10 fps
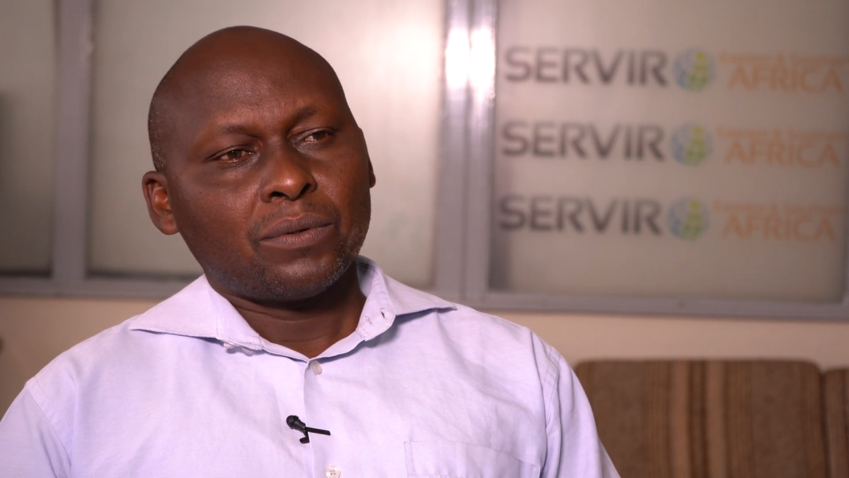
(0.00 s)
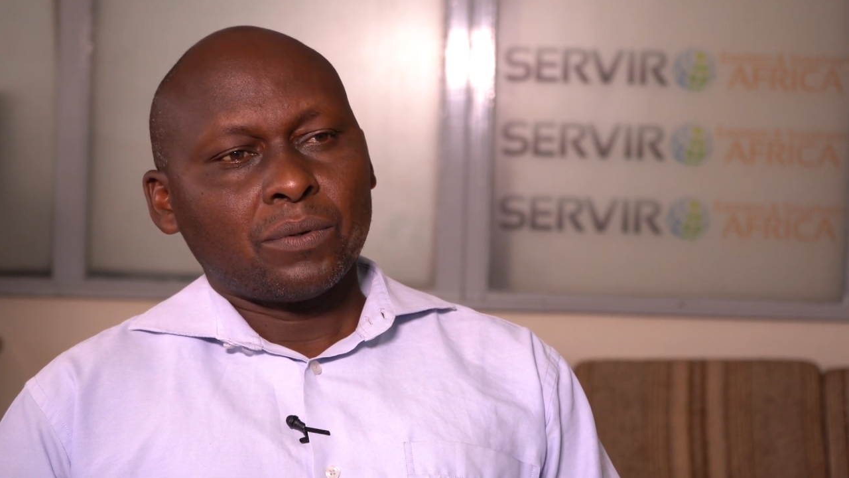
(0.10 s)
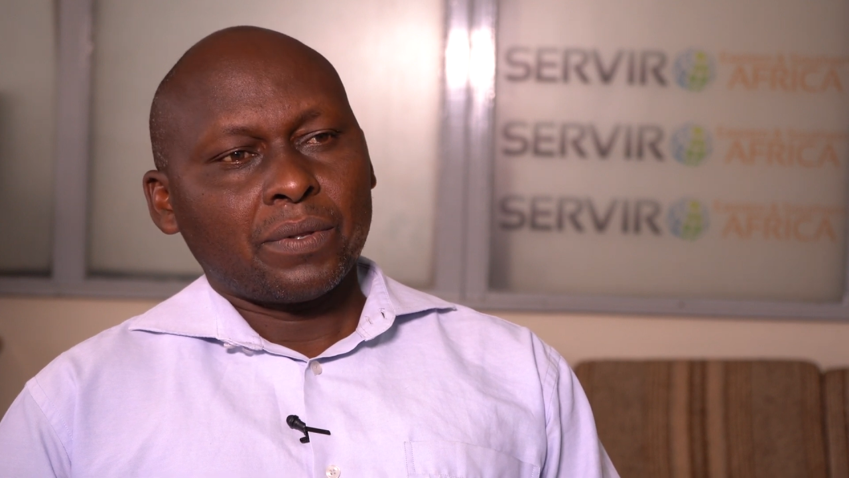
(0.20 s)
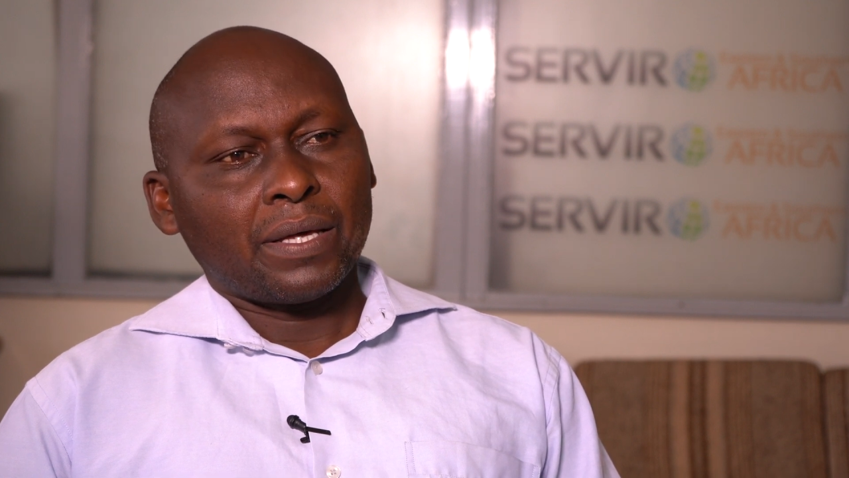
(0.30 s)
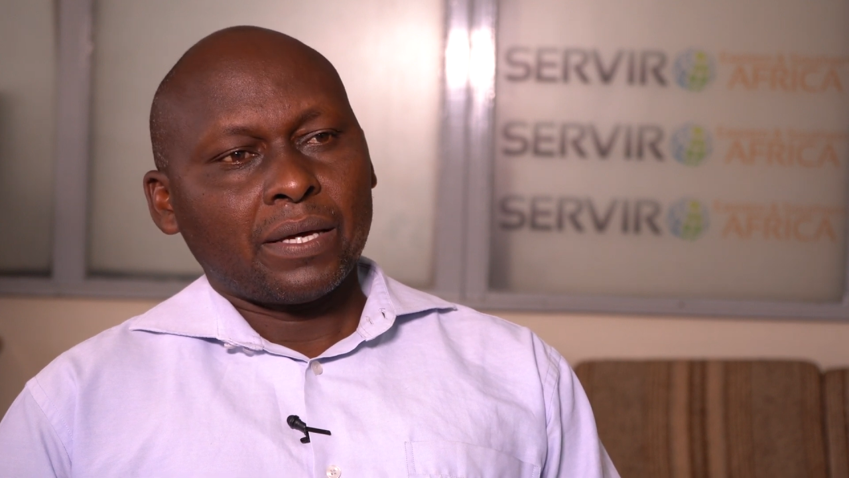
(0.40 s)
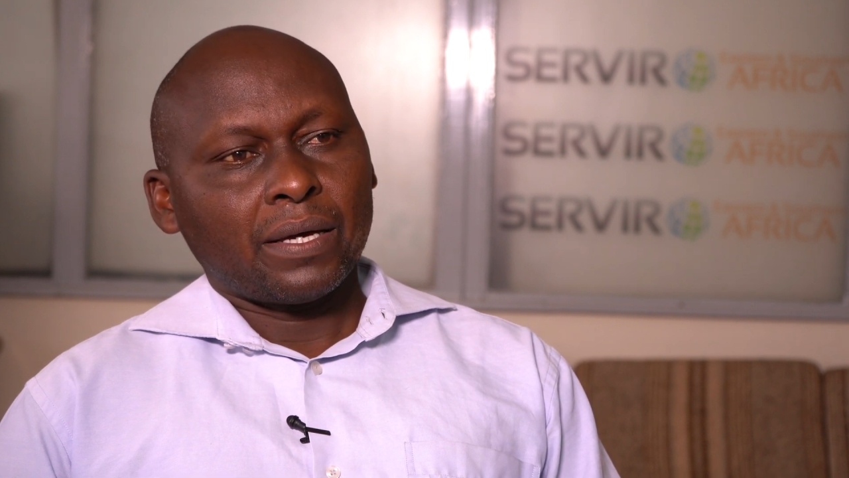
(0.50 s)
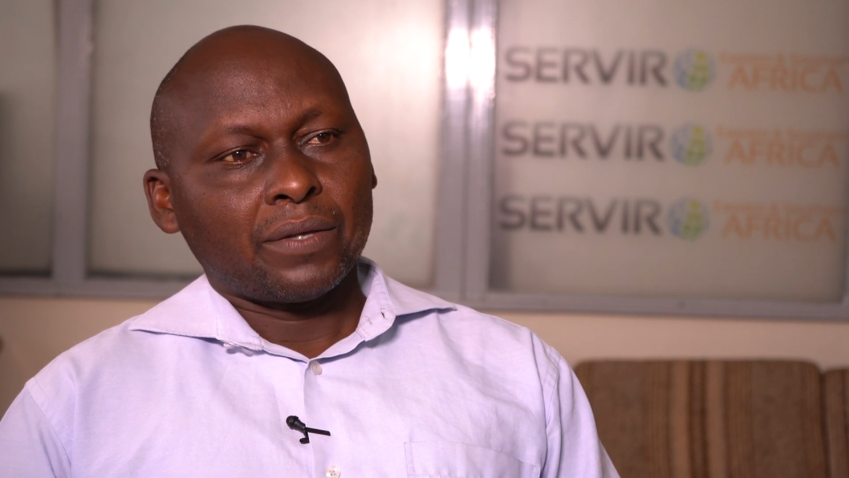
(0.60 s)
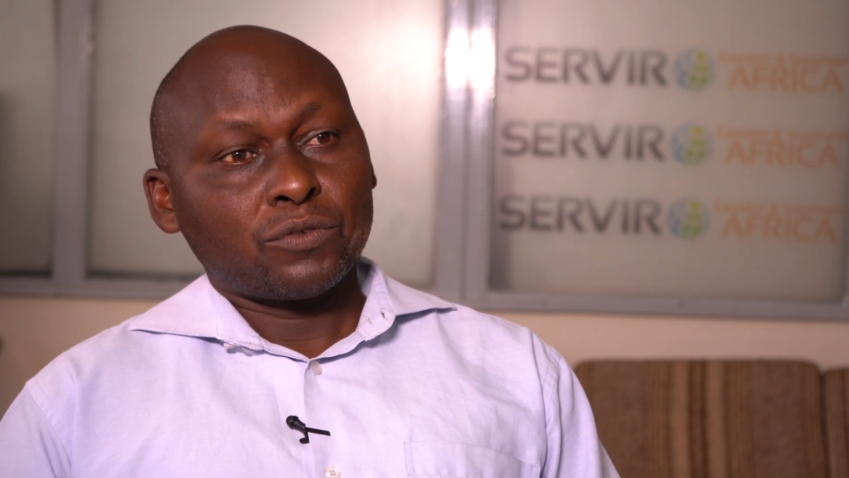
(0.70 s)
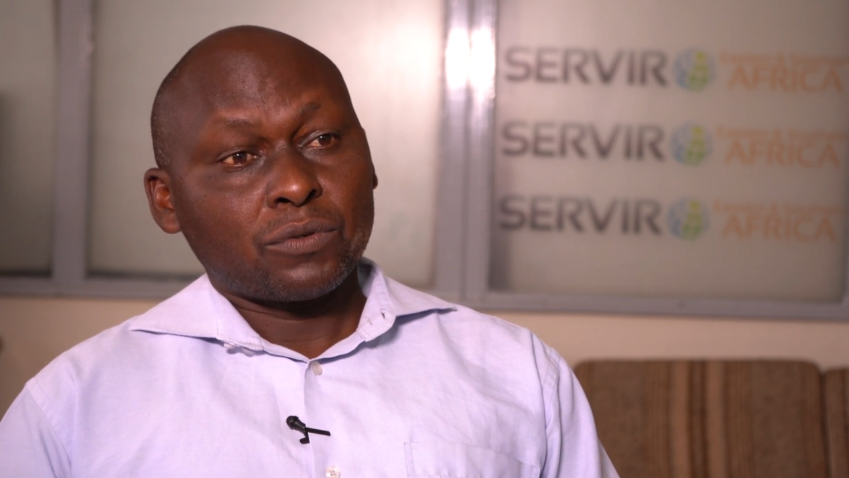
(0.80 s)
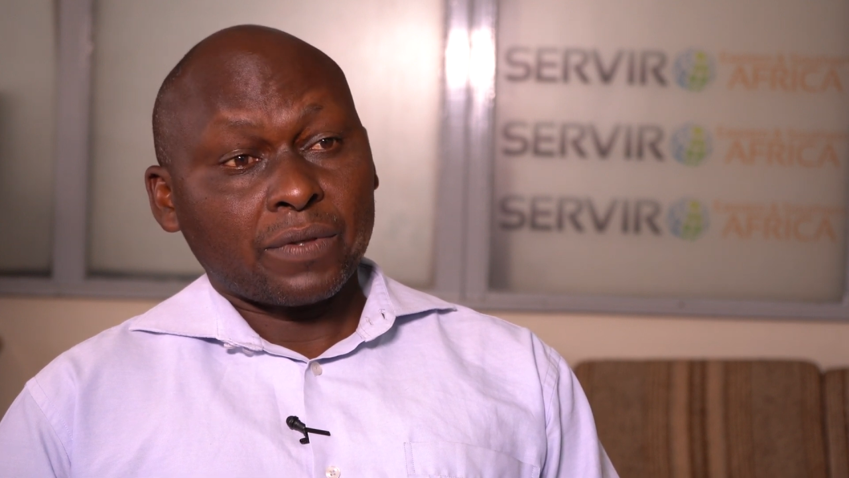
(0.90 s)
to
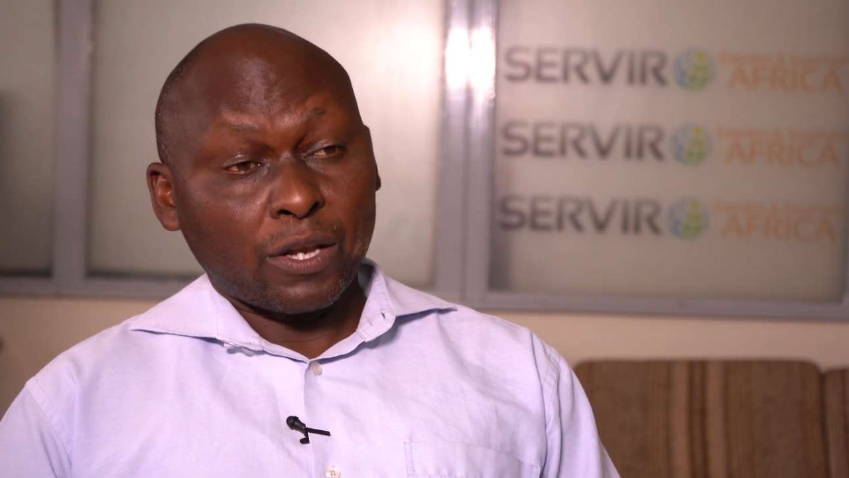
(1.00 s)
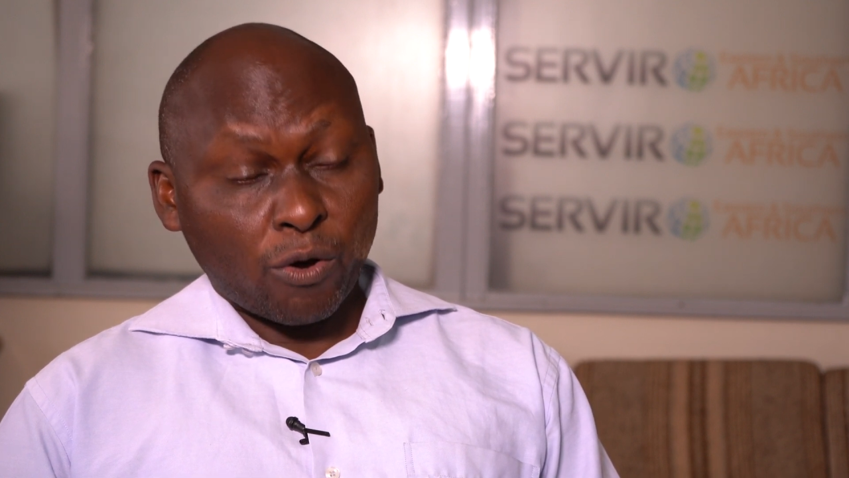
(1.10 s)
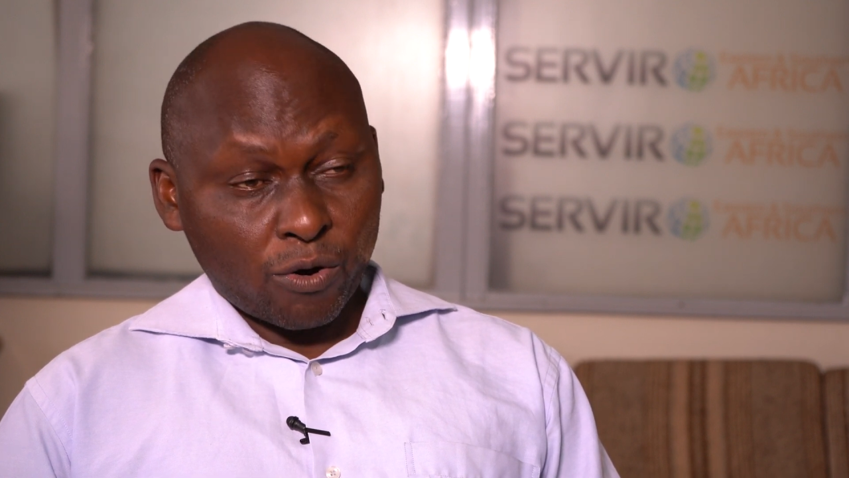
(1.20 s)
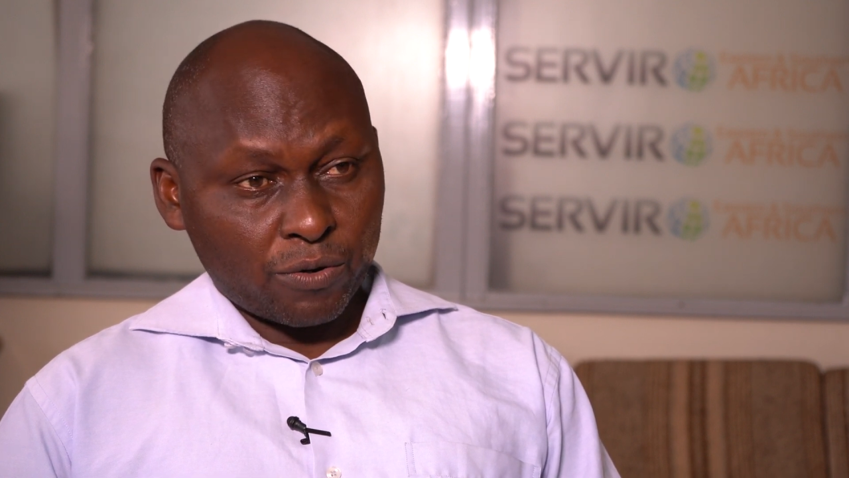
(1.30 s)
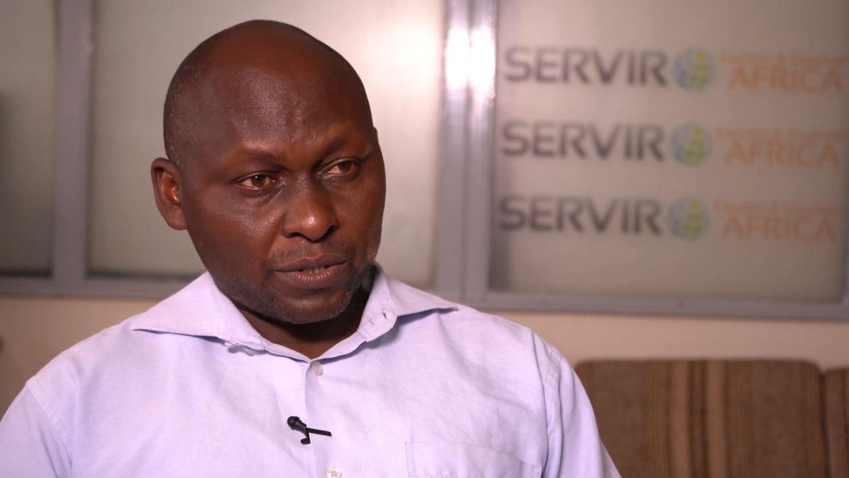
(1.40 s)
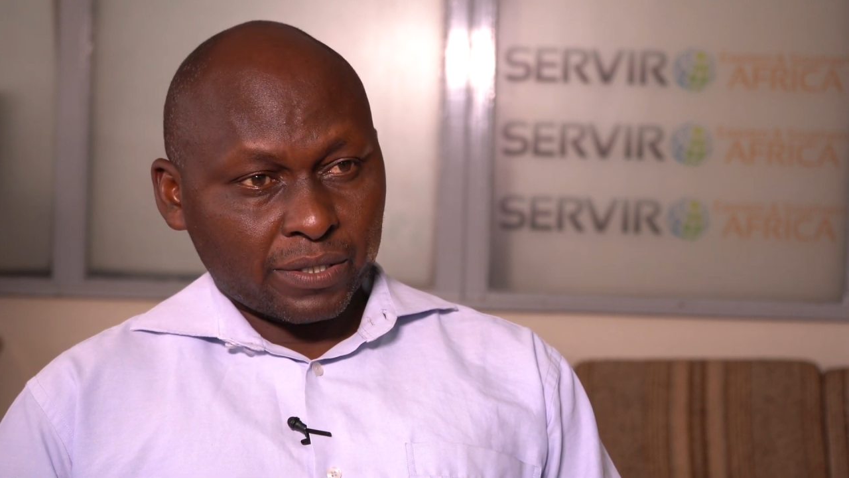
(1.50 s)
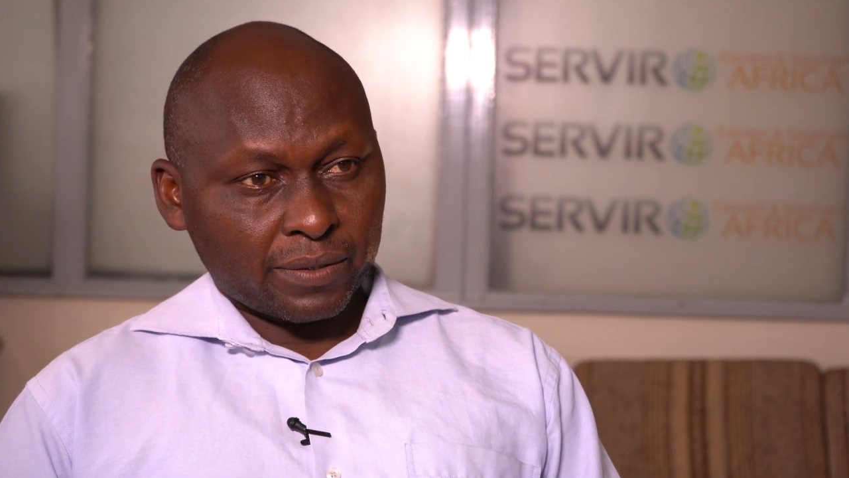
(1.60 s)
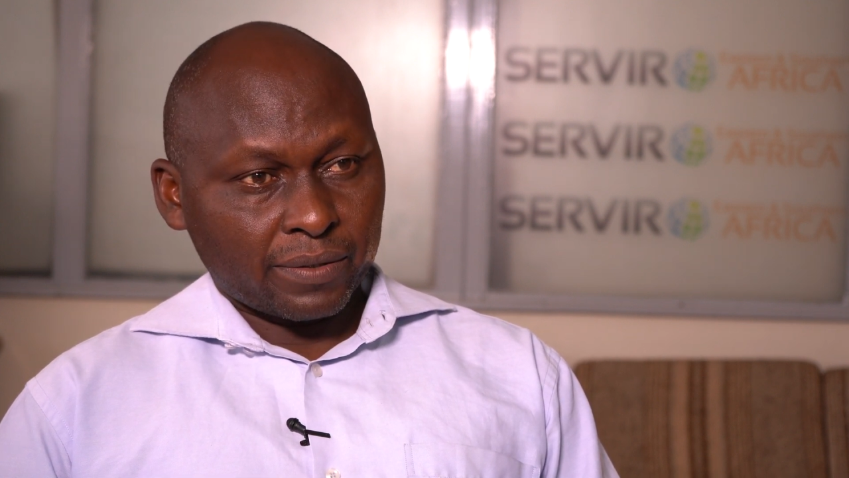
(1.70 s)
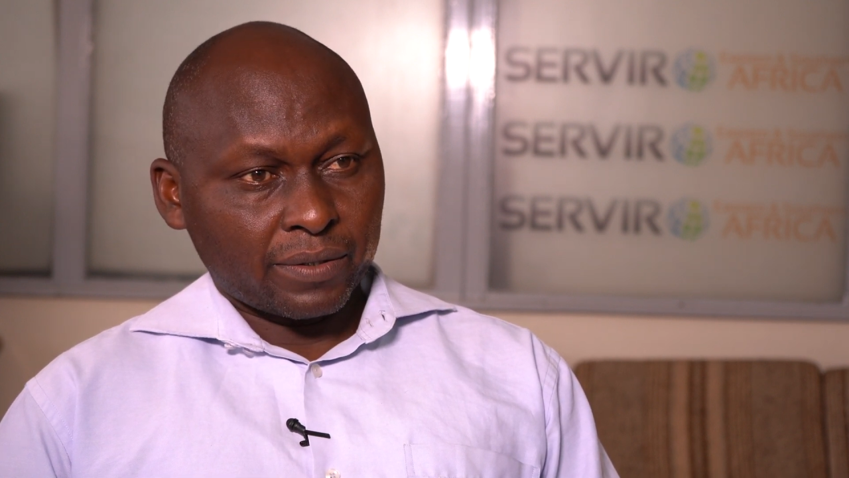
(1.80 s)
the locals,